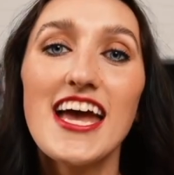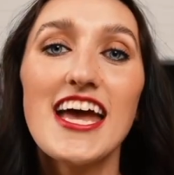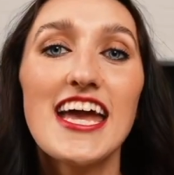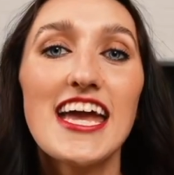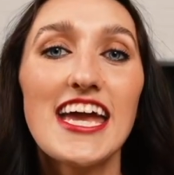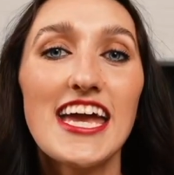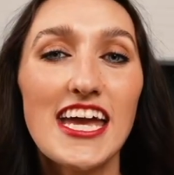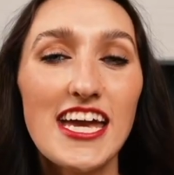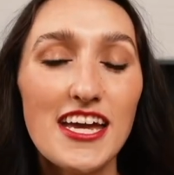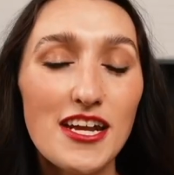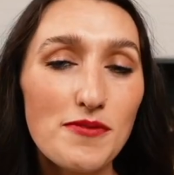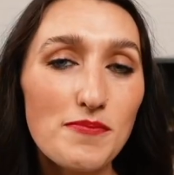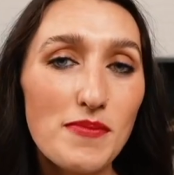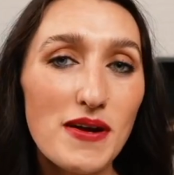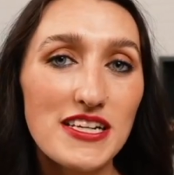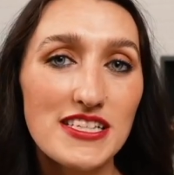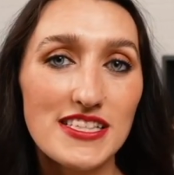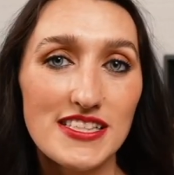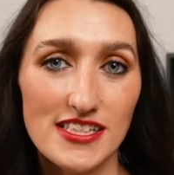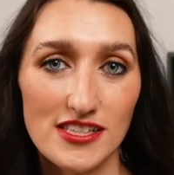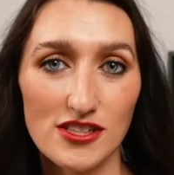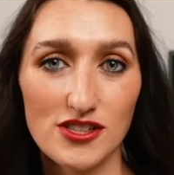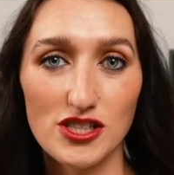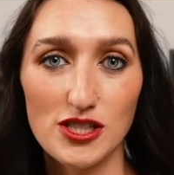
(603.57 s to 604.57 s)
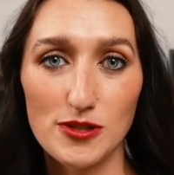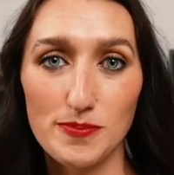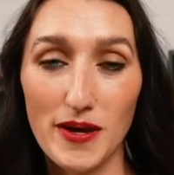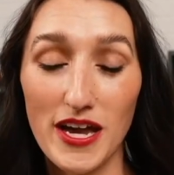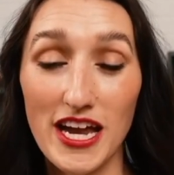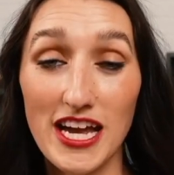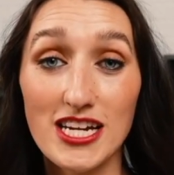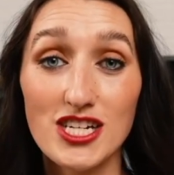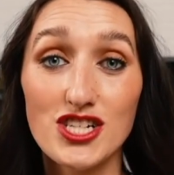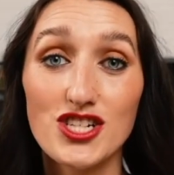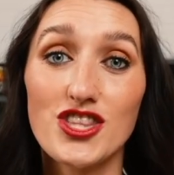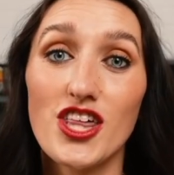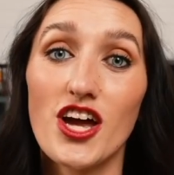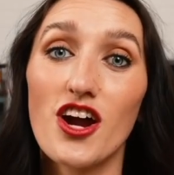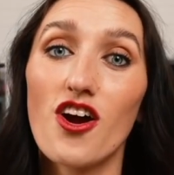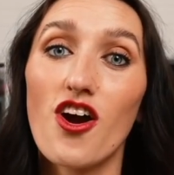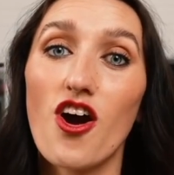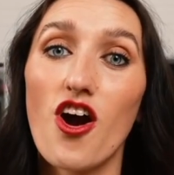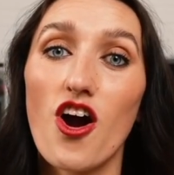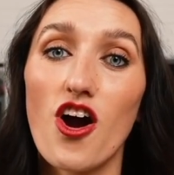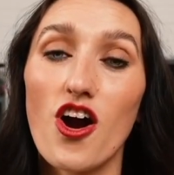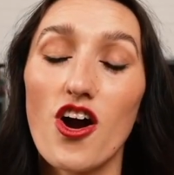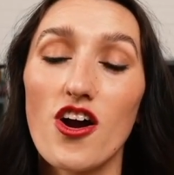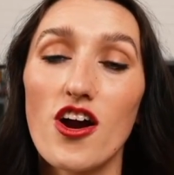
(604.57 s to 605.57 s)
in my skills page, there
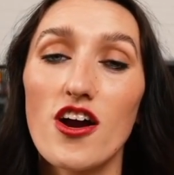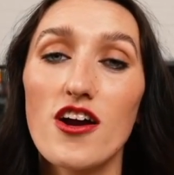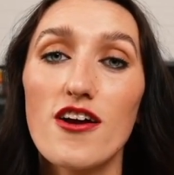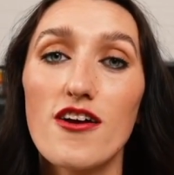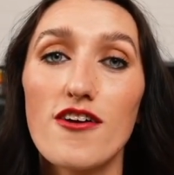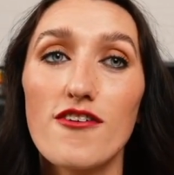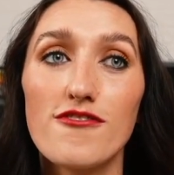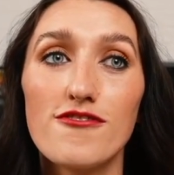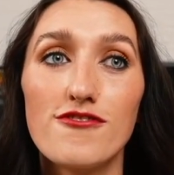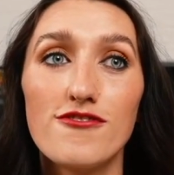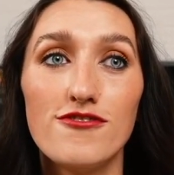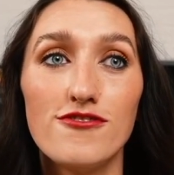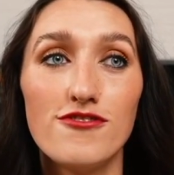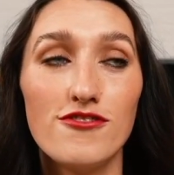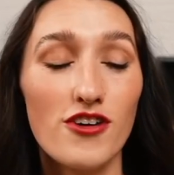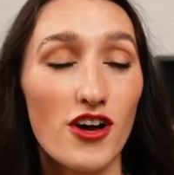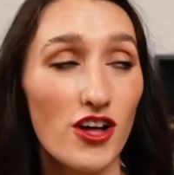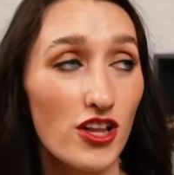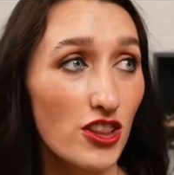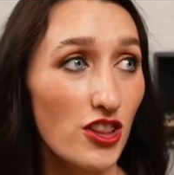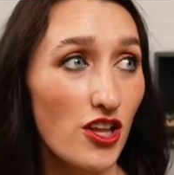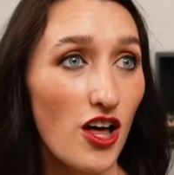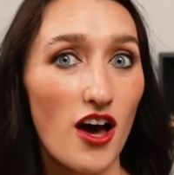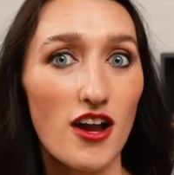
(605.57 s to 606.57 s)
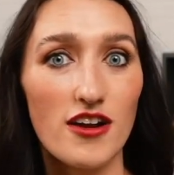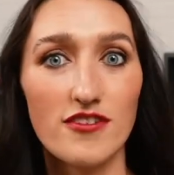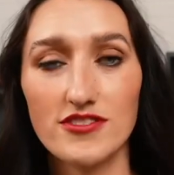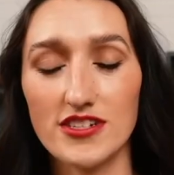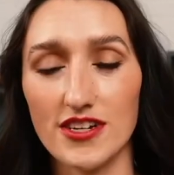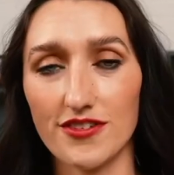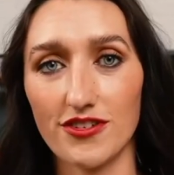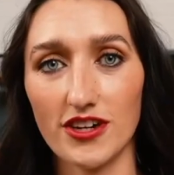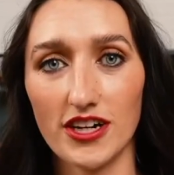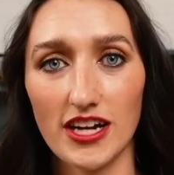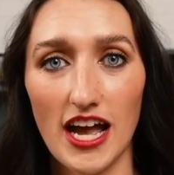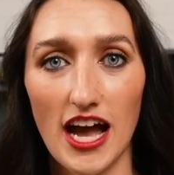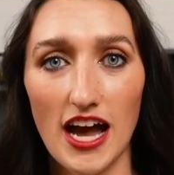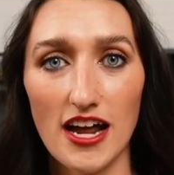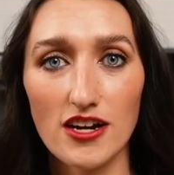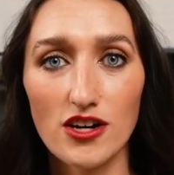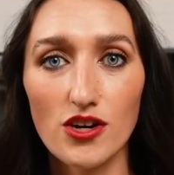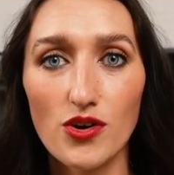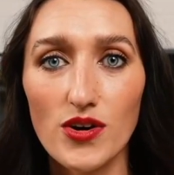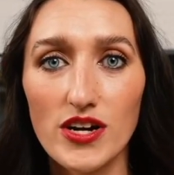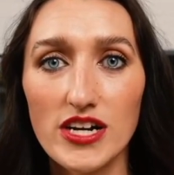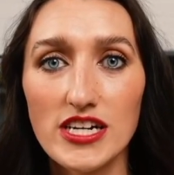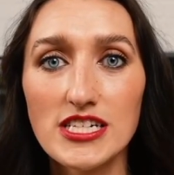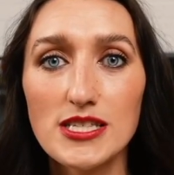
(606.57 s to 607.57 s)
are a lot of different
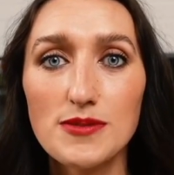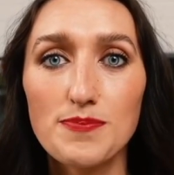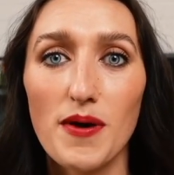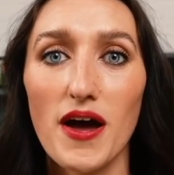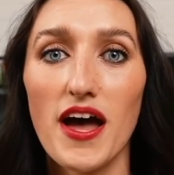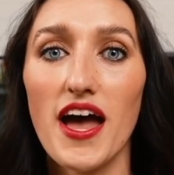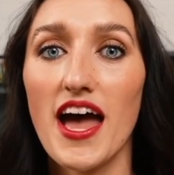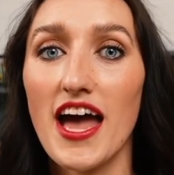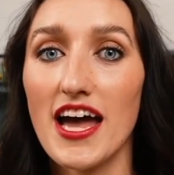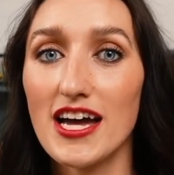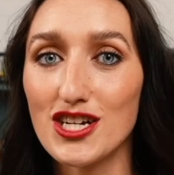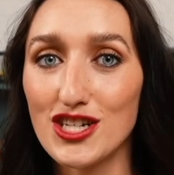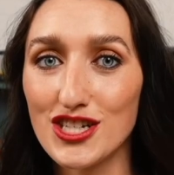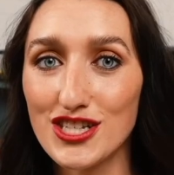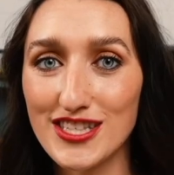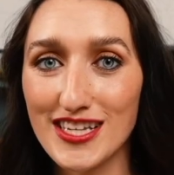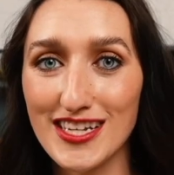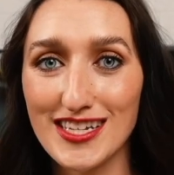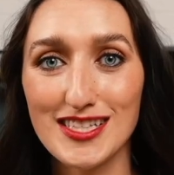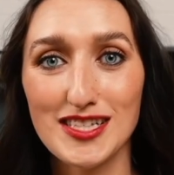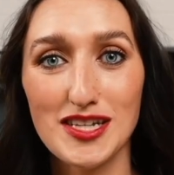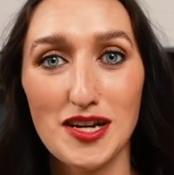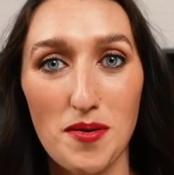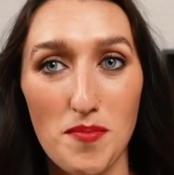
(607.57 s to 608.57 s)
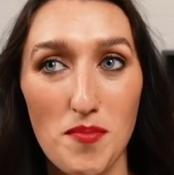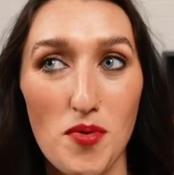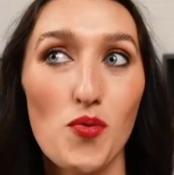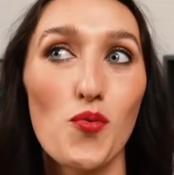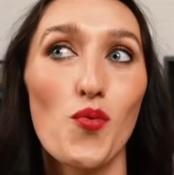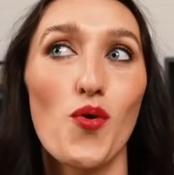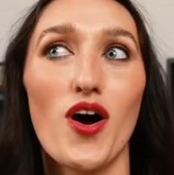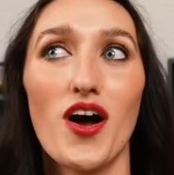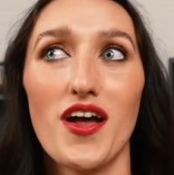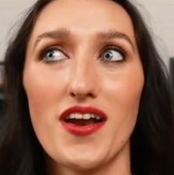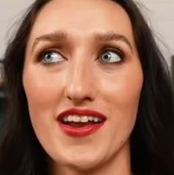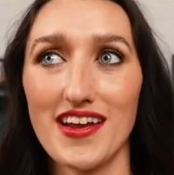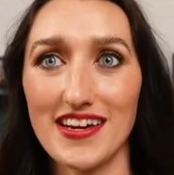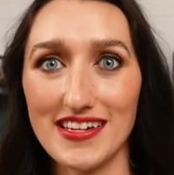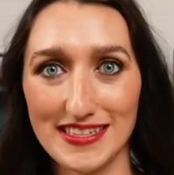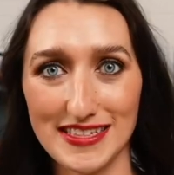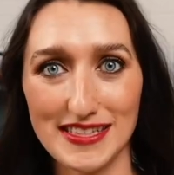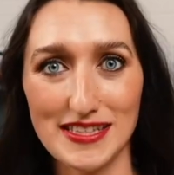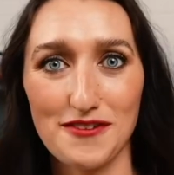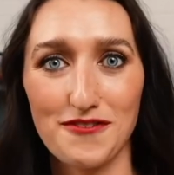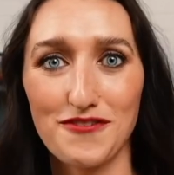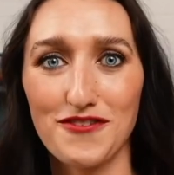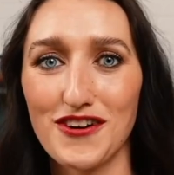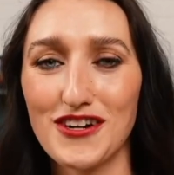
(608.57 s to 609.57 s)
categories, but edges is number one. It is
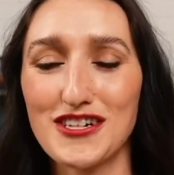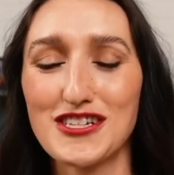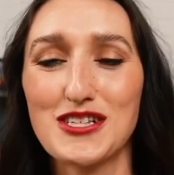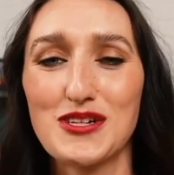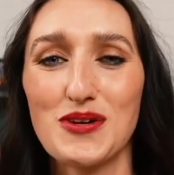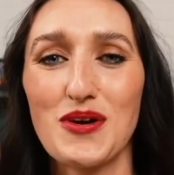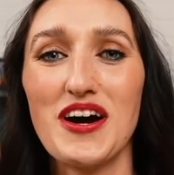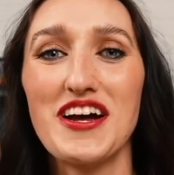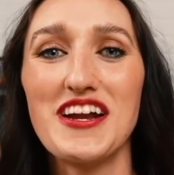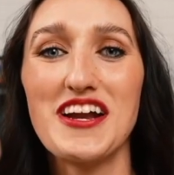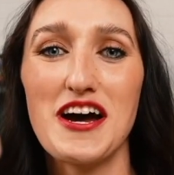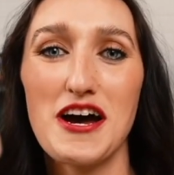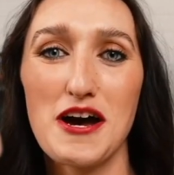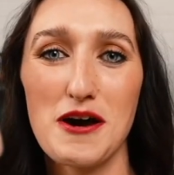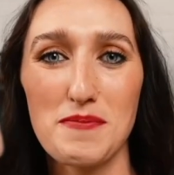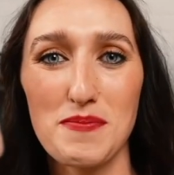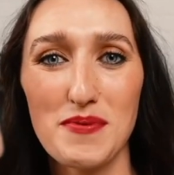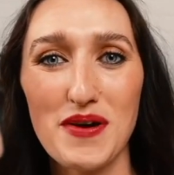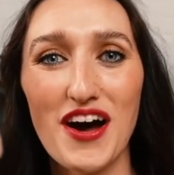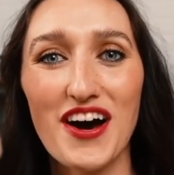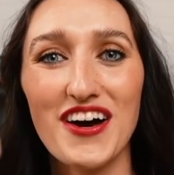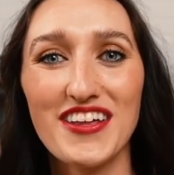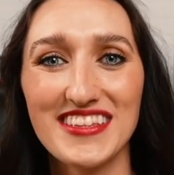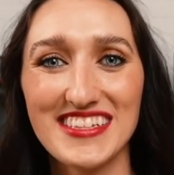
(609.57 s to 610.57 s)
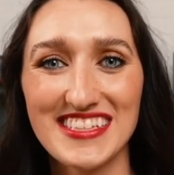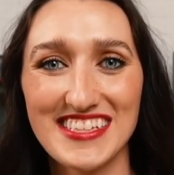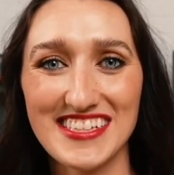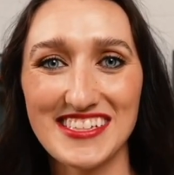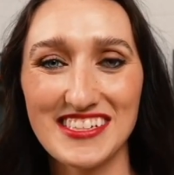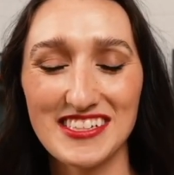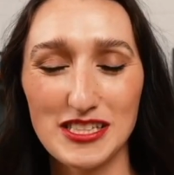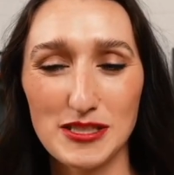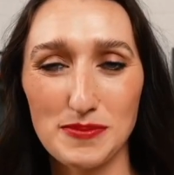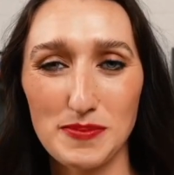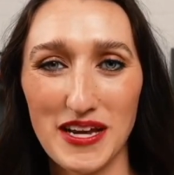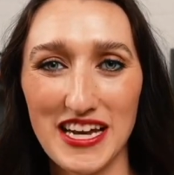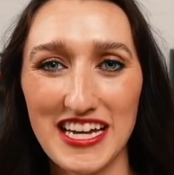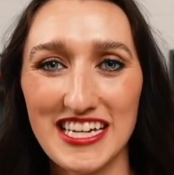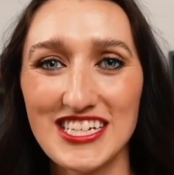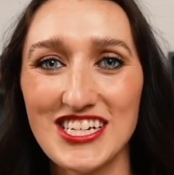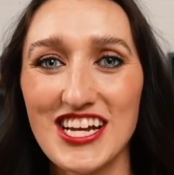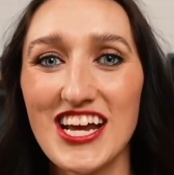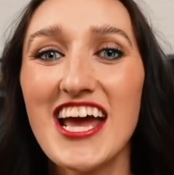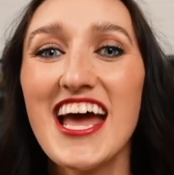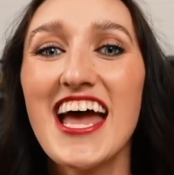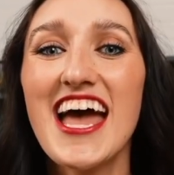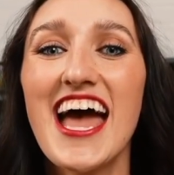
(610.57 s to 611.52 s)
the first one up on the skills page.